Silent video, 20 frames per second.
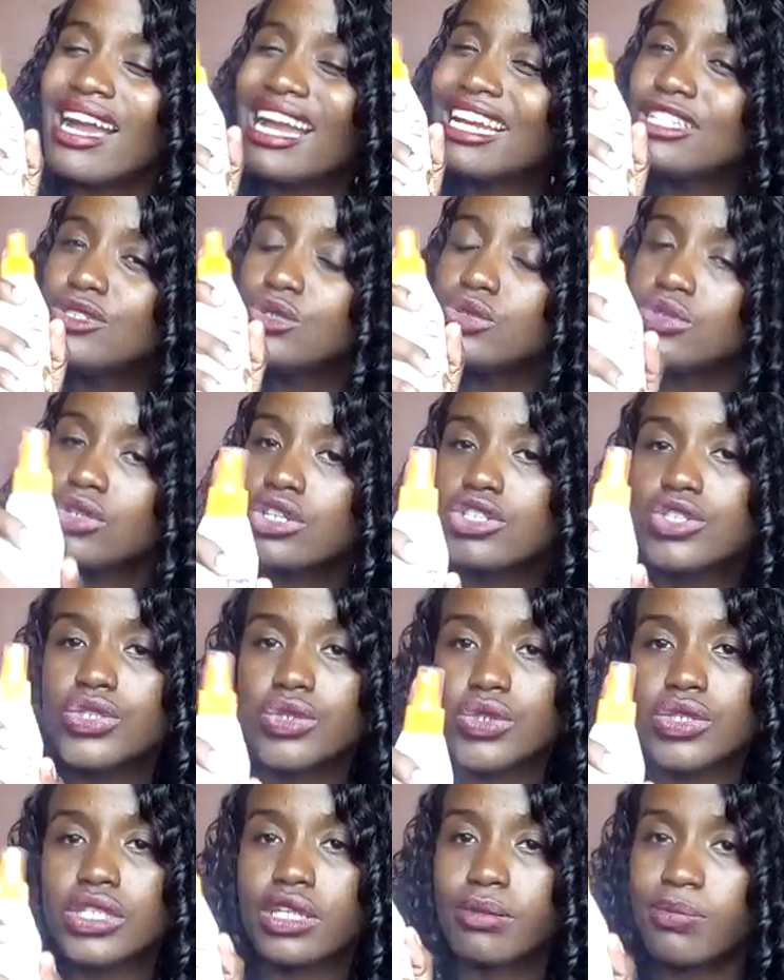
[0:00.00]
I do not
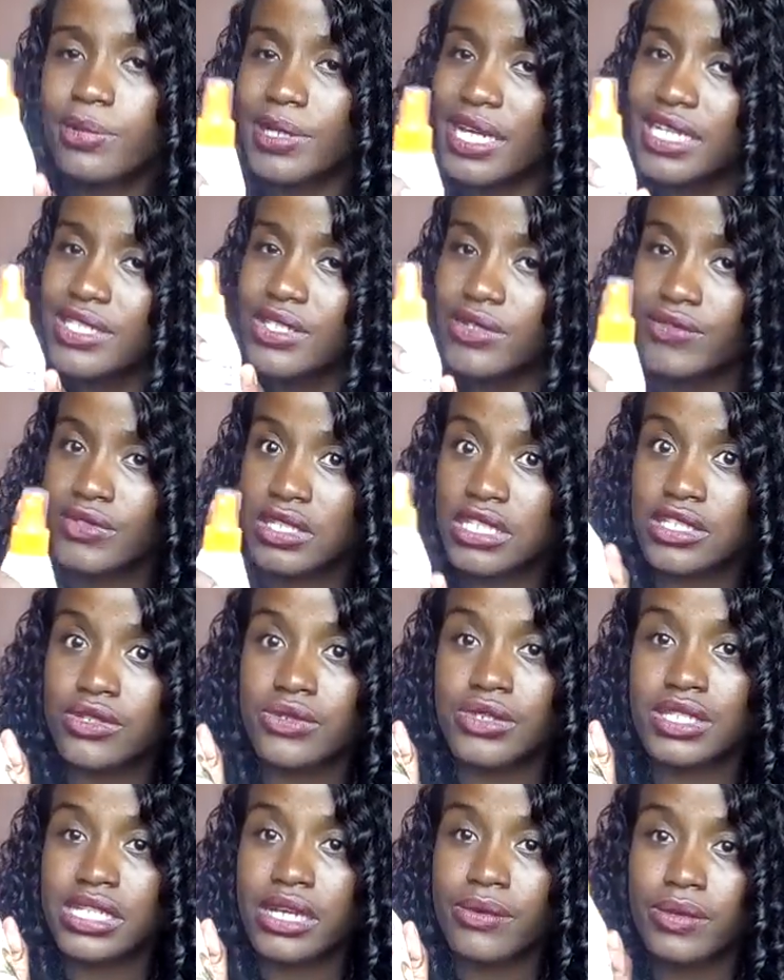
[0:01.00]
know the price of this
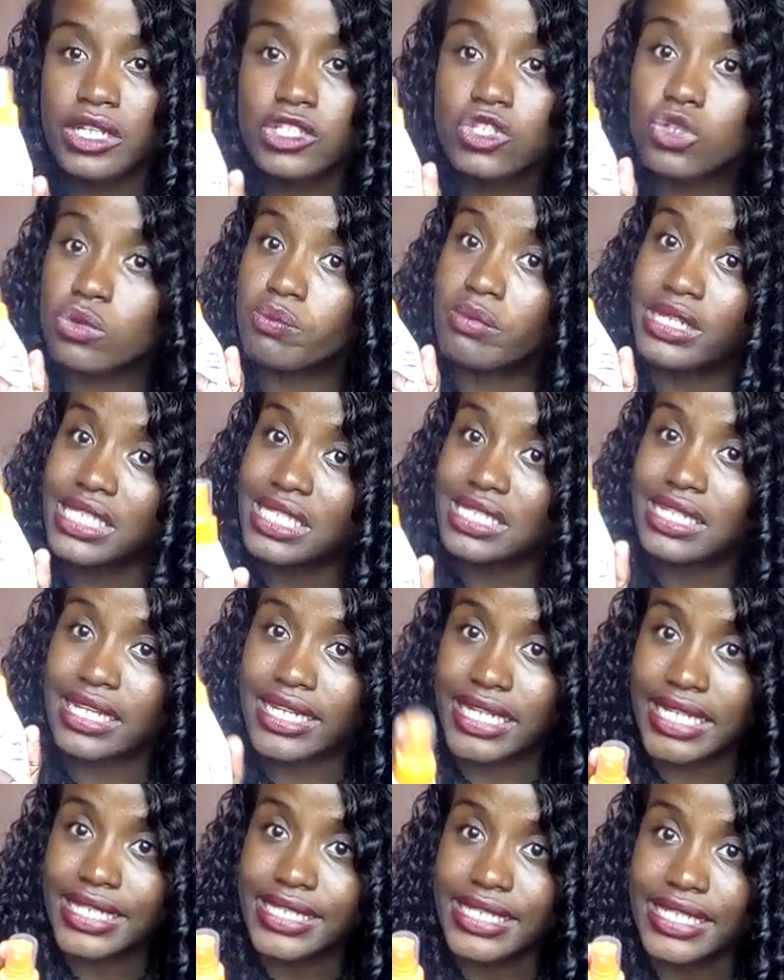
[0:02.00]
because I went to Best
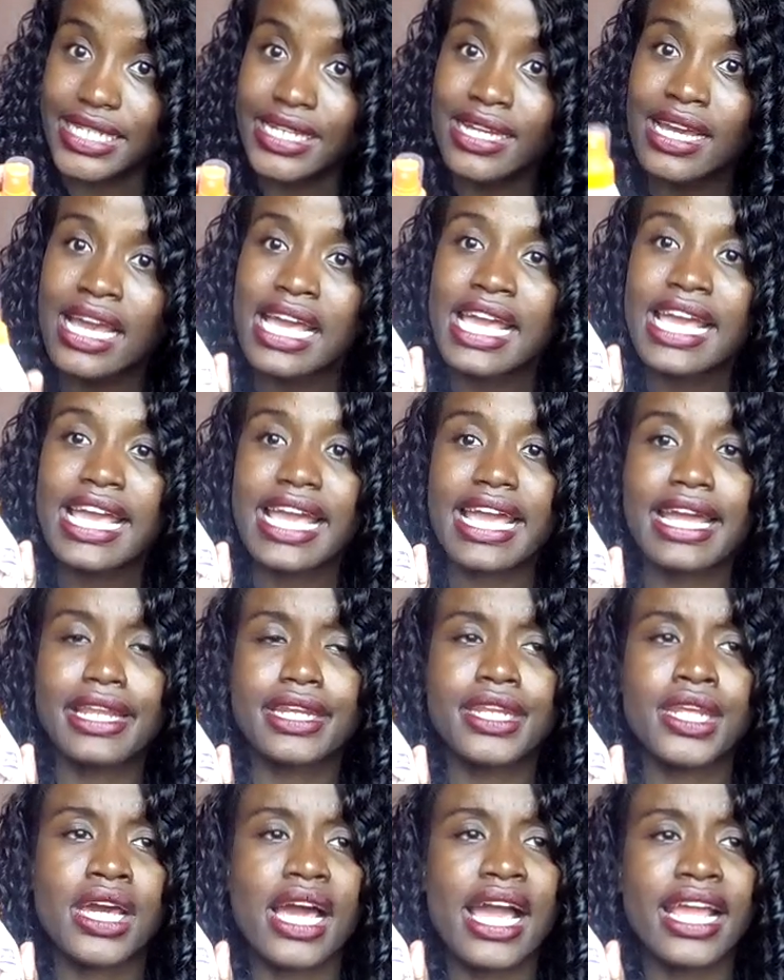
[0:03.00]
Lady
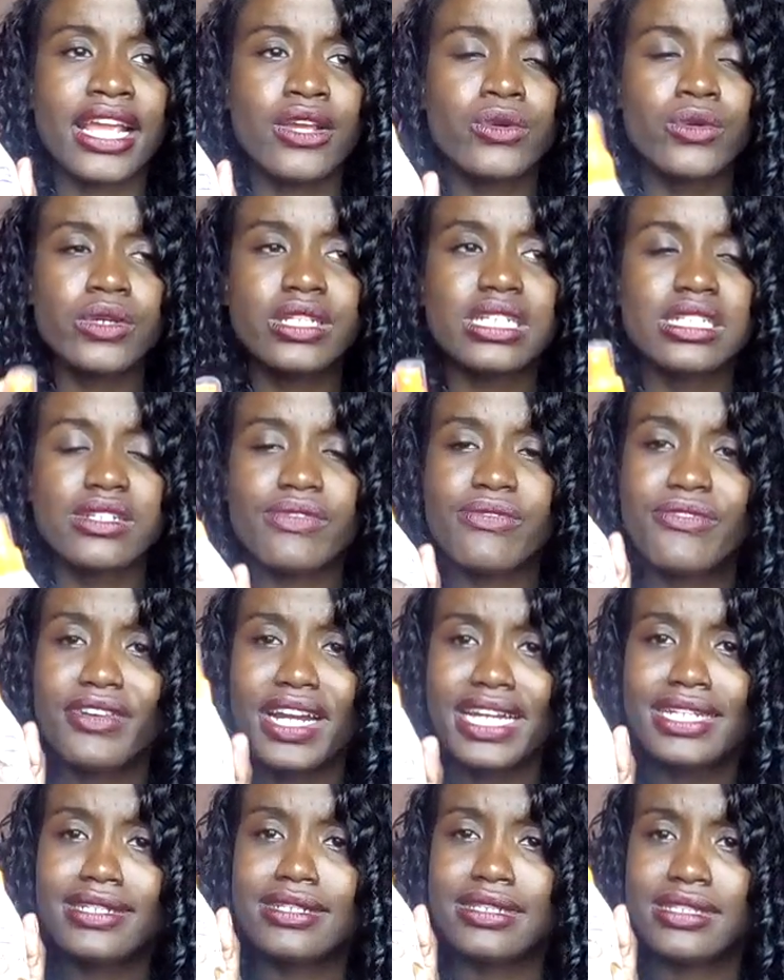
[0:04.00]
and I couldn't
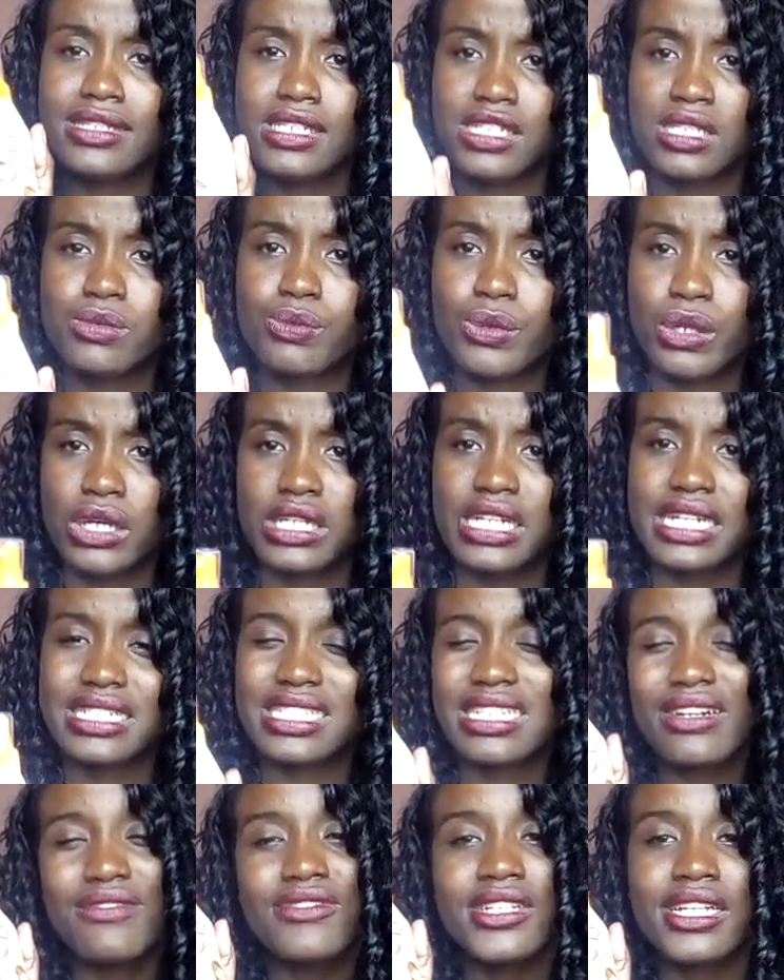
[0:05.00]
find this
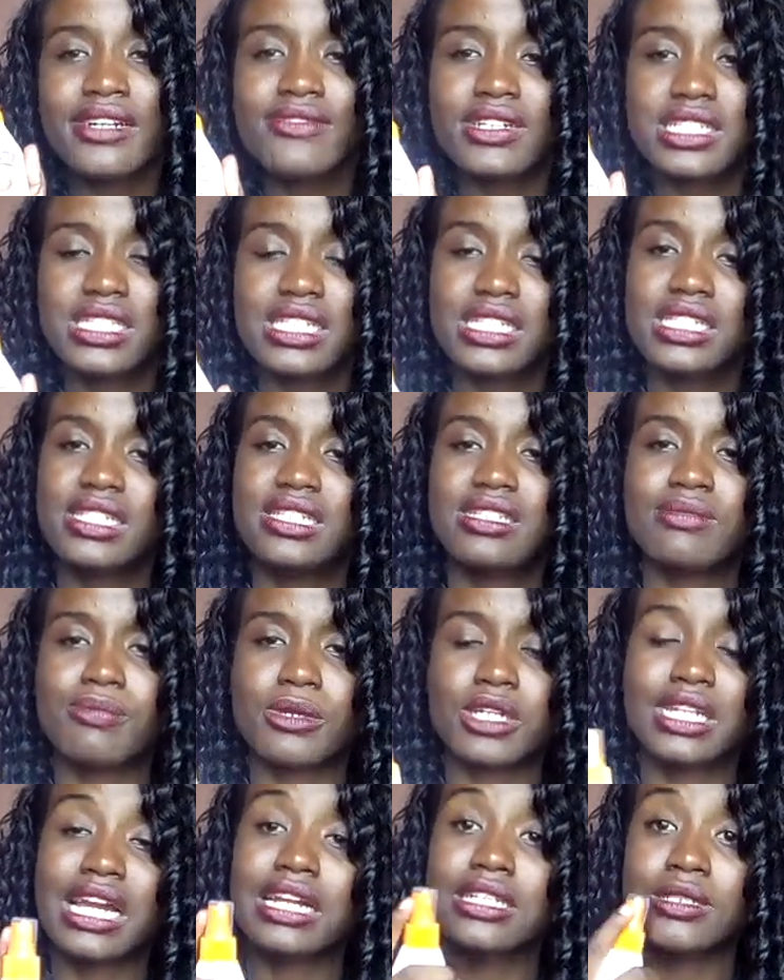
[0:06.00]
product. I've never seen this
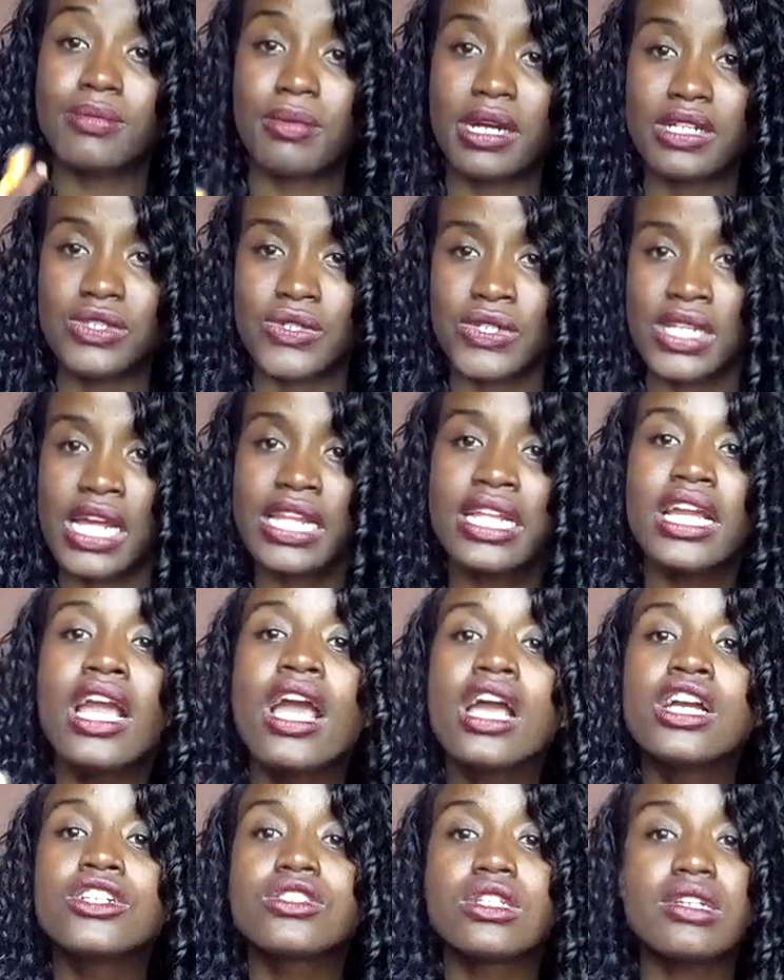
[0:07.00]
product personally.
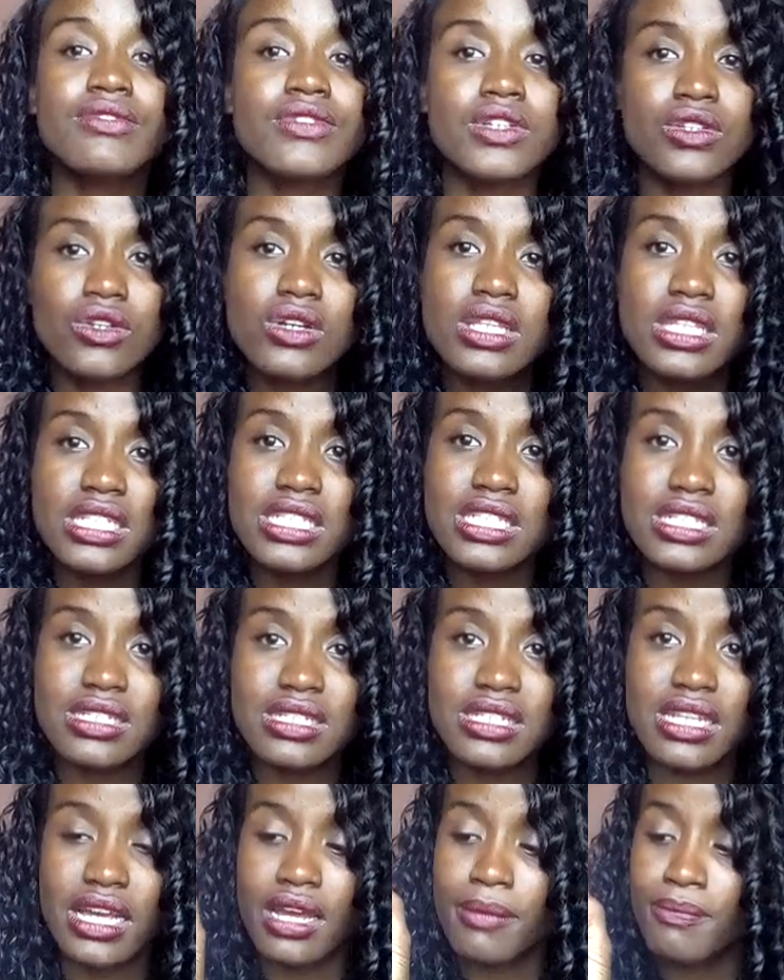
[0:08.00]
So if you know
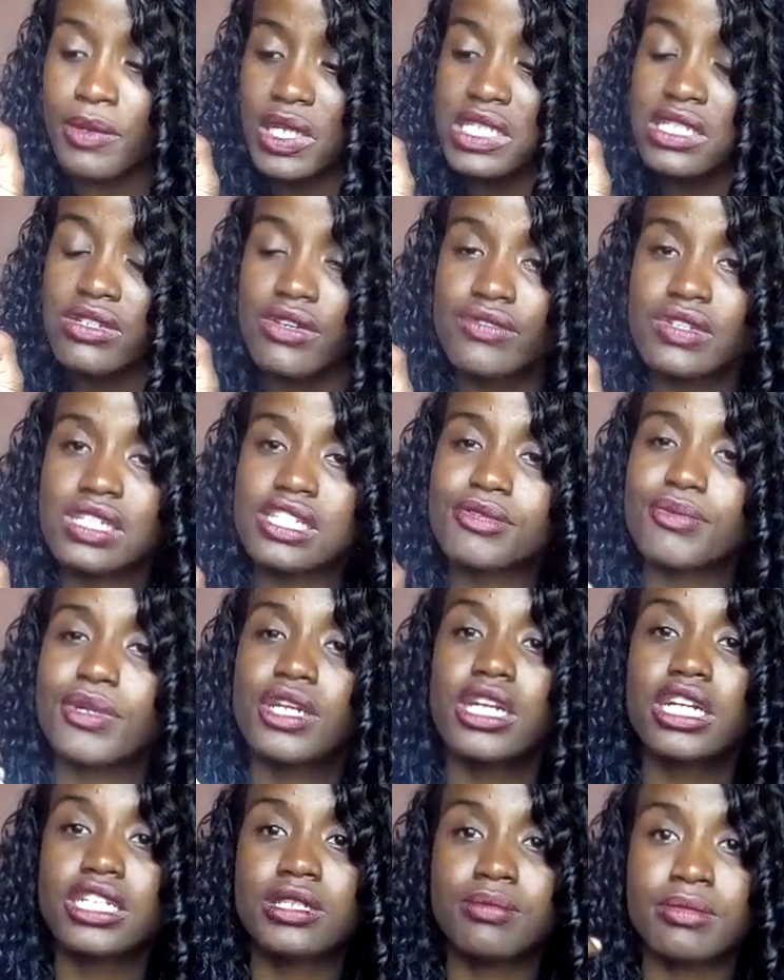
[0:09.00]
the price of this
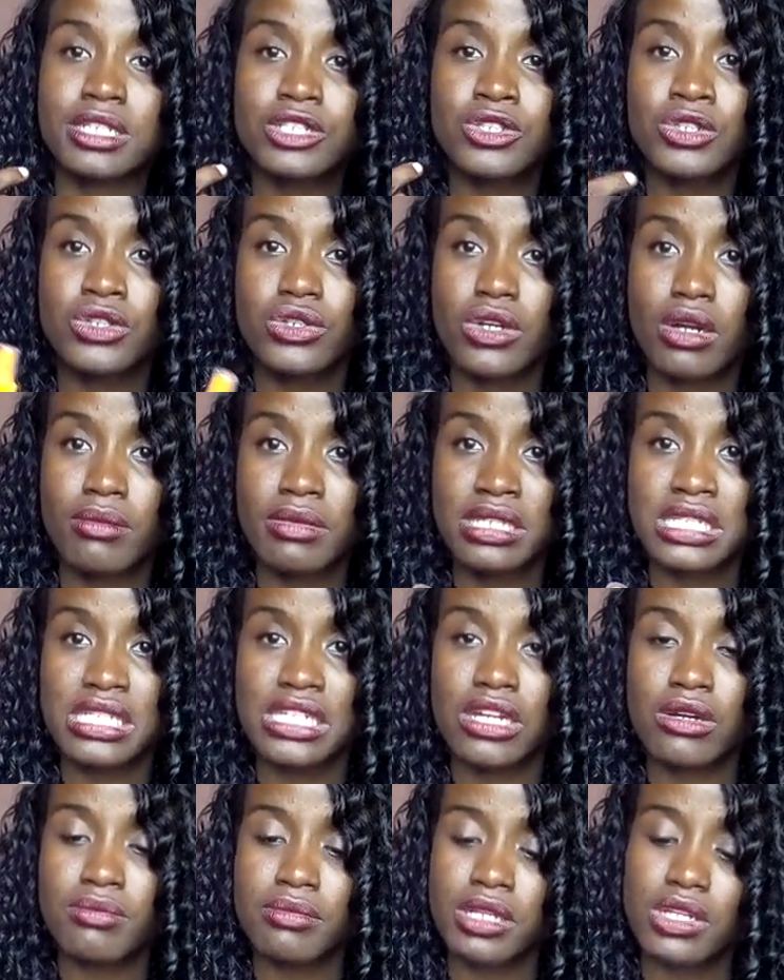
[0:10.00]
product, make sure you comment
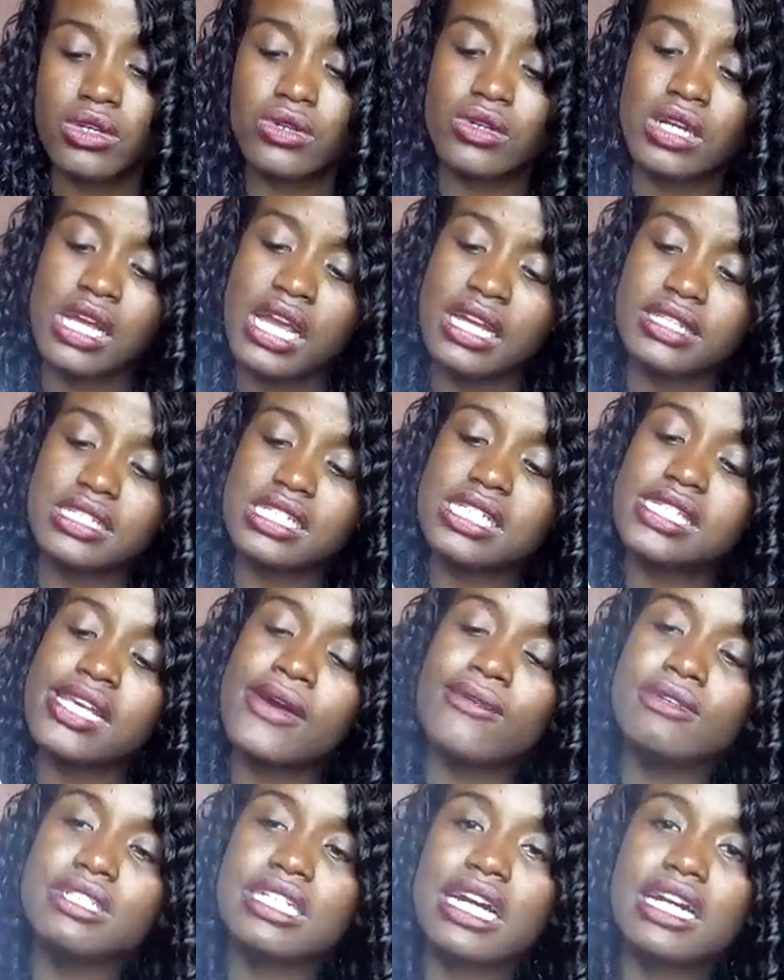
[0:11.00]
down below. This is
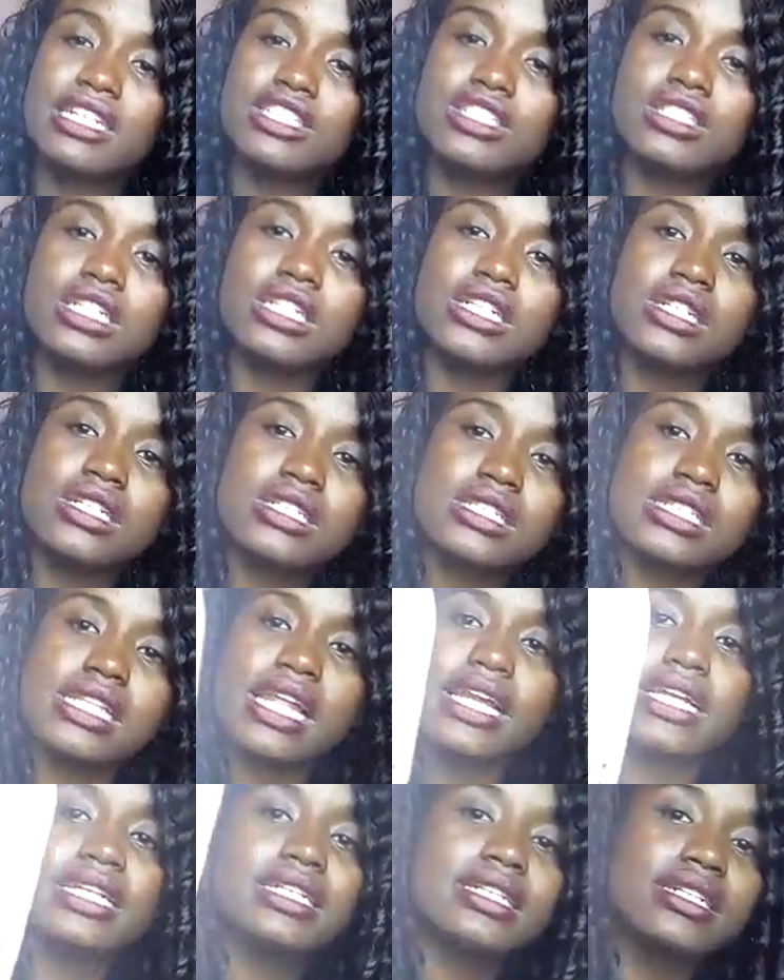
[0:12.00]
how it actually looks
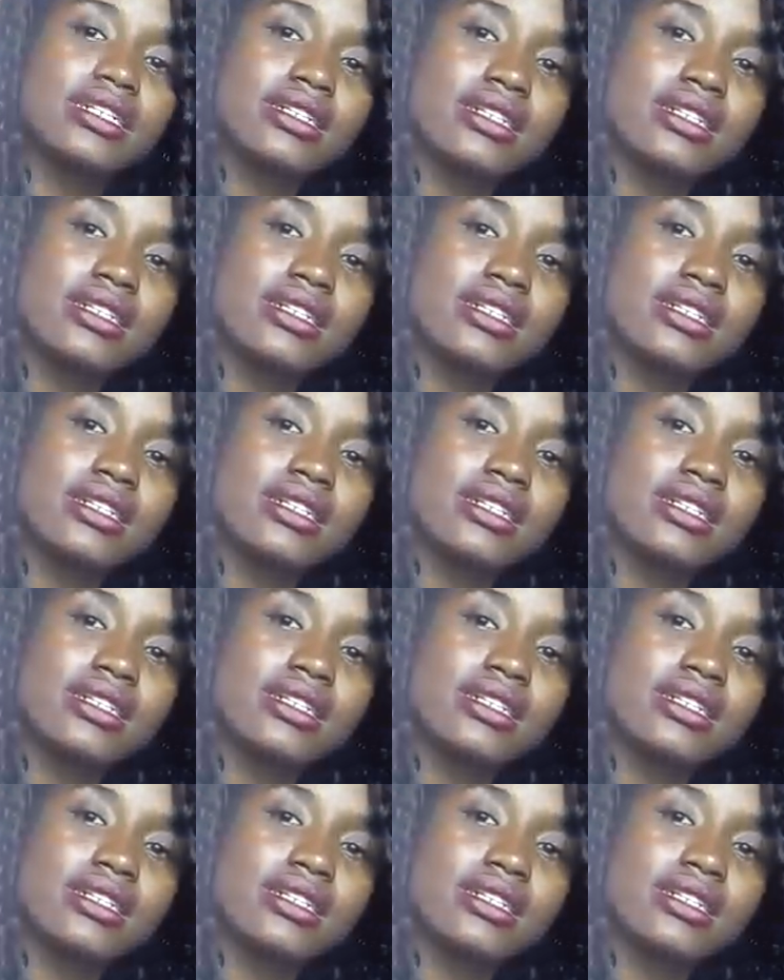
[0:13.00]
like.